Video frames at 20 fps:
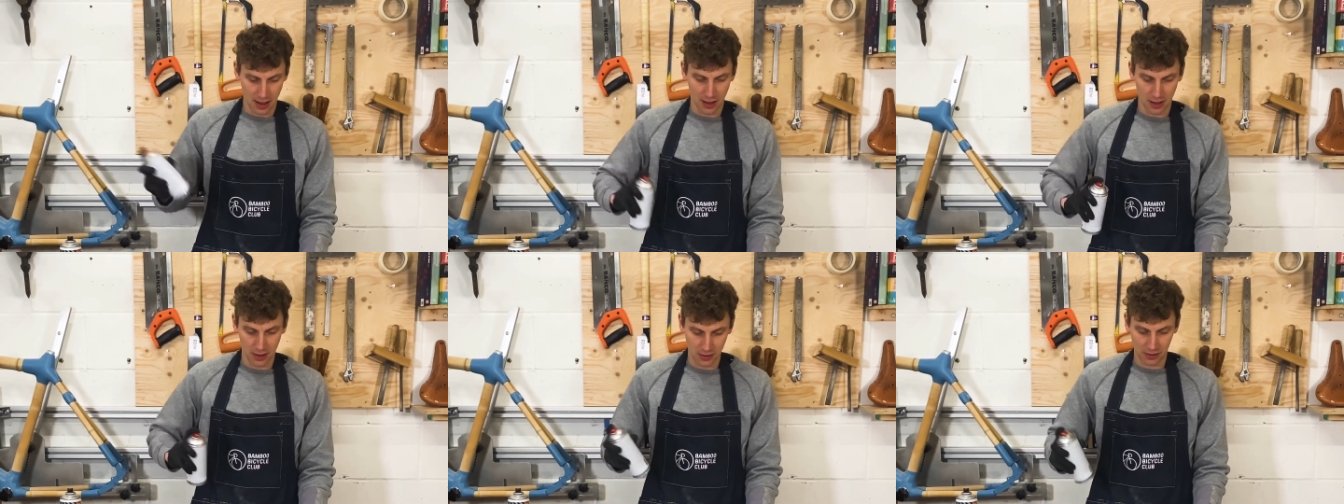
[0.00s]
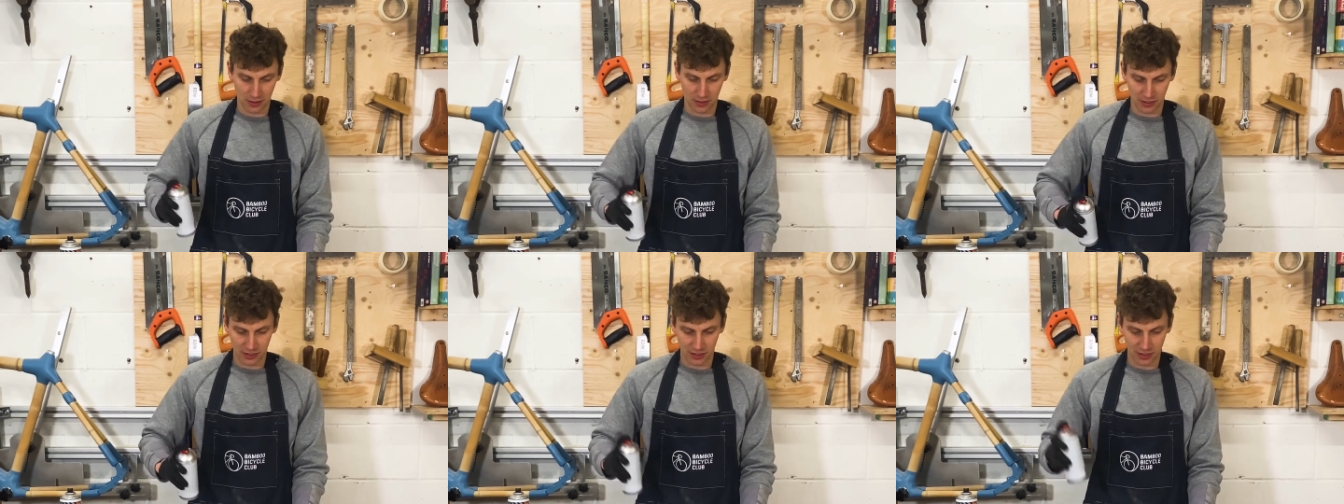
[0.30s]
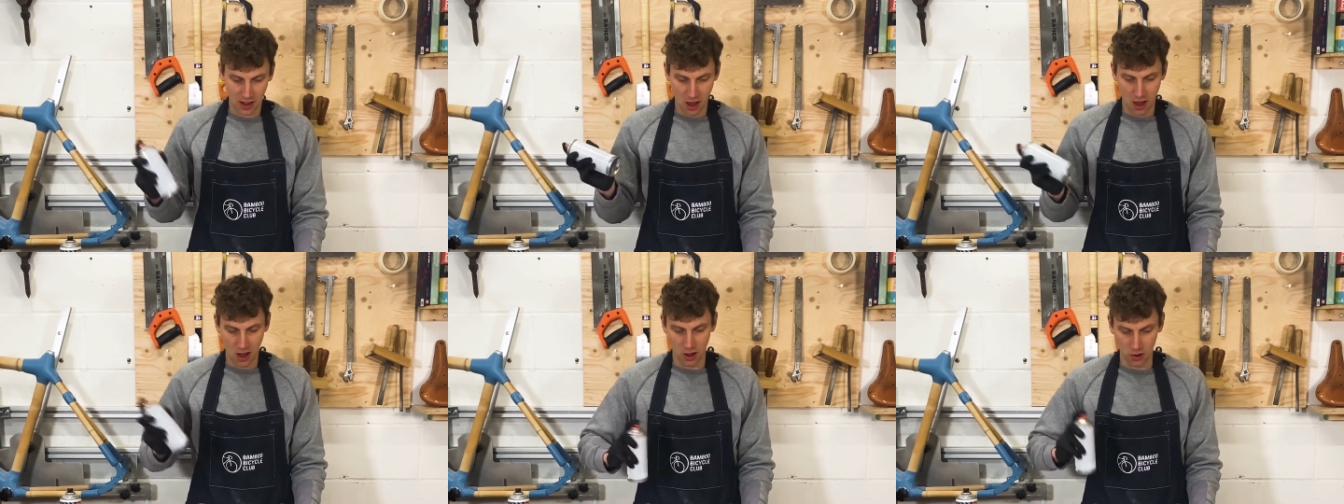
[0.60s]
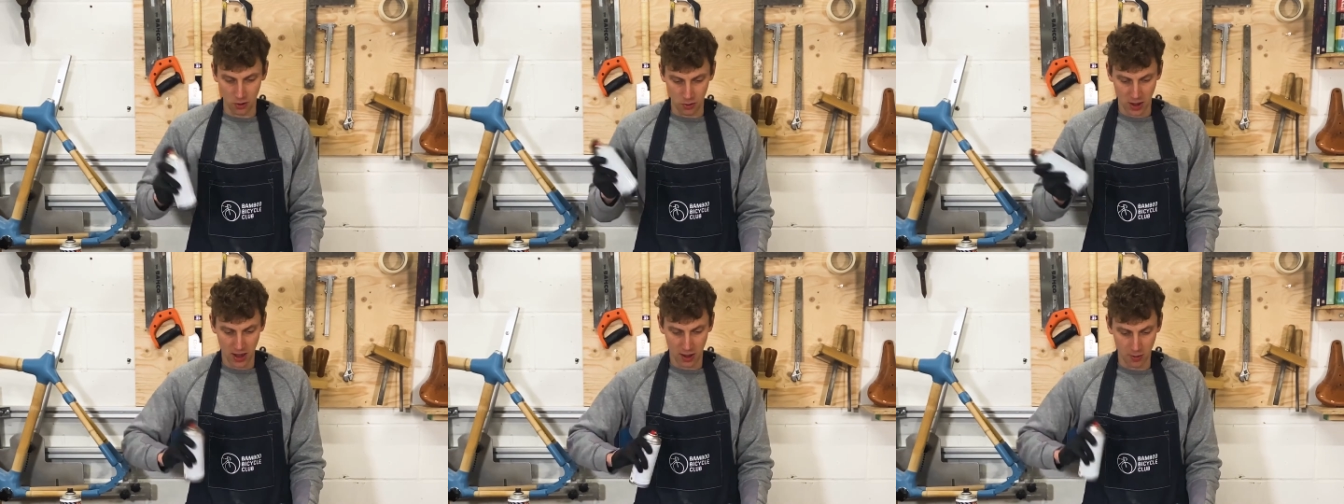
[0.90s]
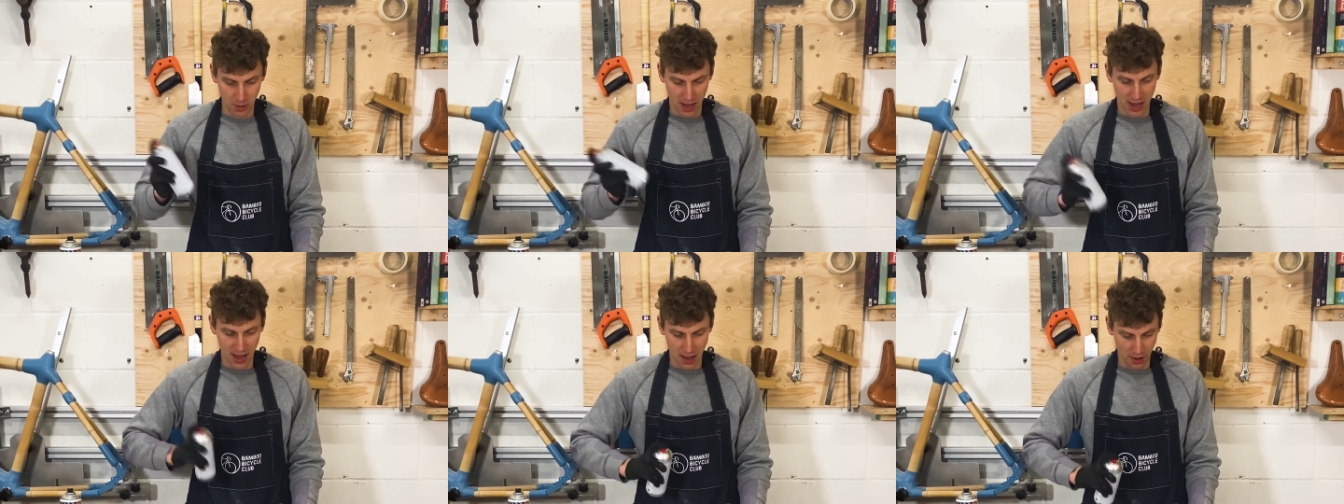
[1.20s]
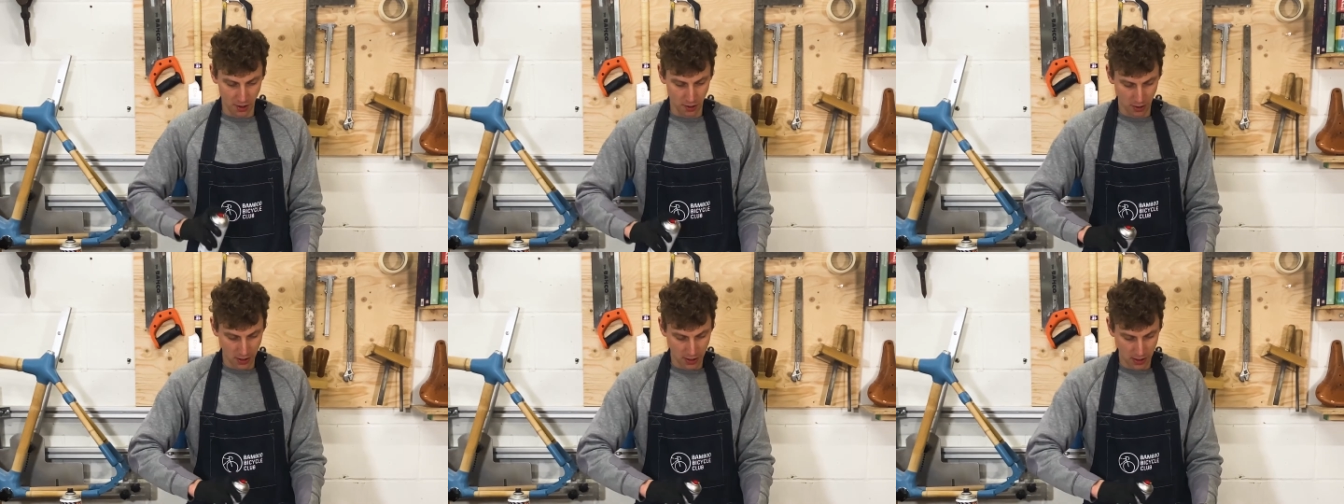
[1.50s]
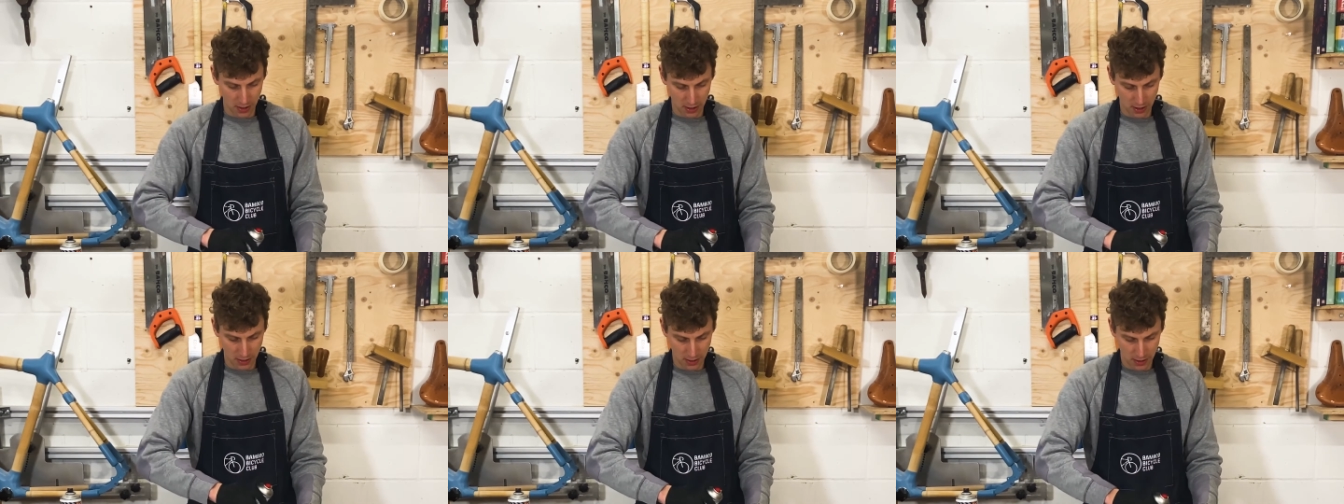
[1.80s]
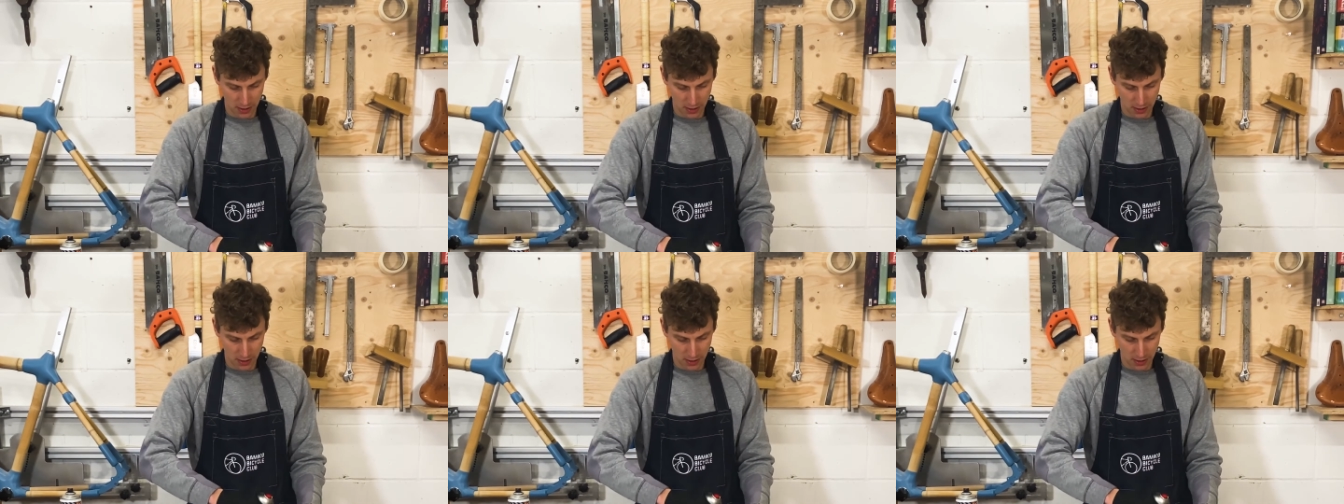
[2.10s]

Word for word: Okay, so here we go.